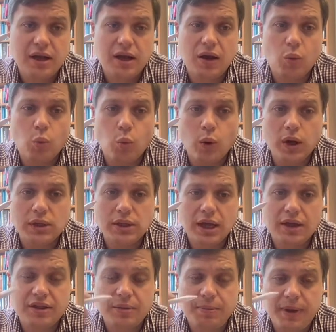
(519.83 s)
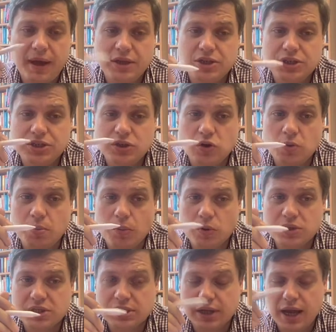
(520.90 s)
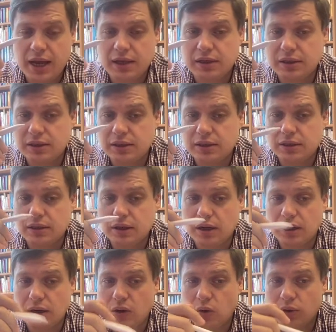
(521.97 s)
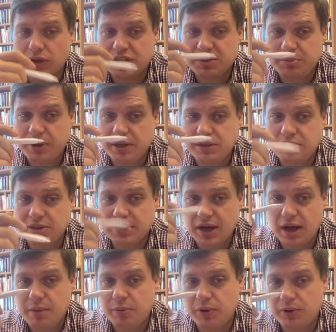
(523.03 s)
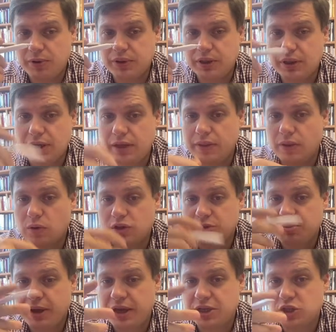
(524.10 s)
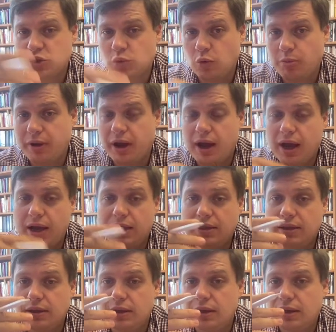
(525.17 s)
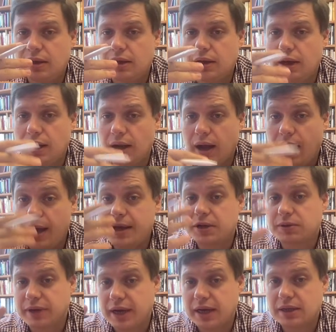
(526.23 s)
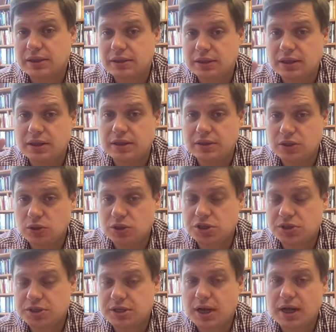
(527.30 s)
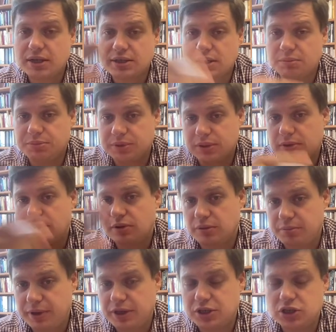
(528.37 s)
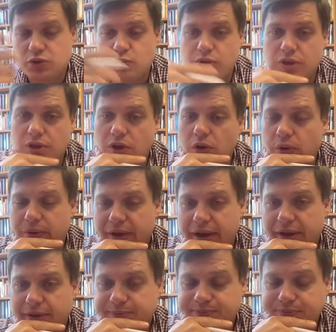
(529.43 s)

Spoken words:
what are the pages you're most likely going to spend your time on, and those pages will be higher ranked in the search results compared to the pages with a low rank.